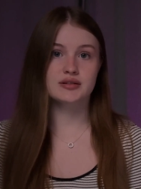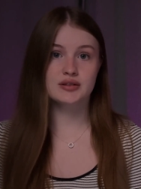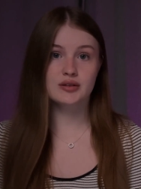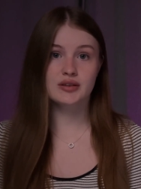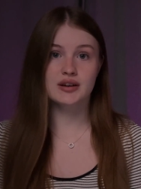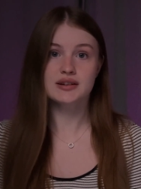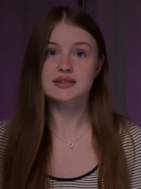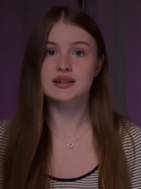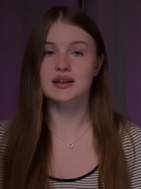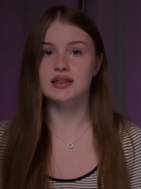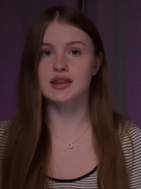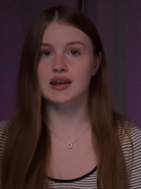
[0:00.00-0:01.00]
do this
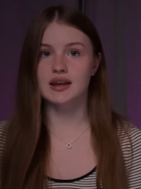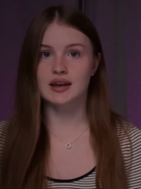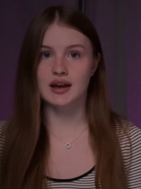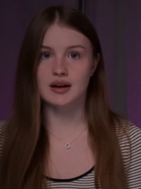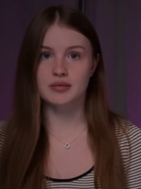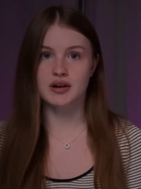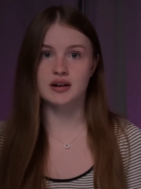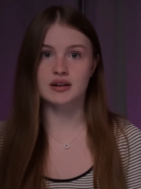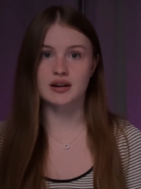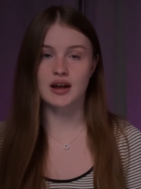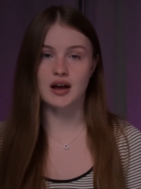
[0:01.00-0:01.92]
in the CapCut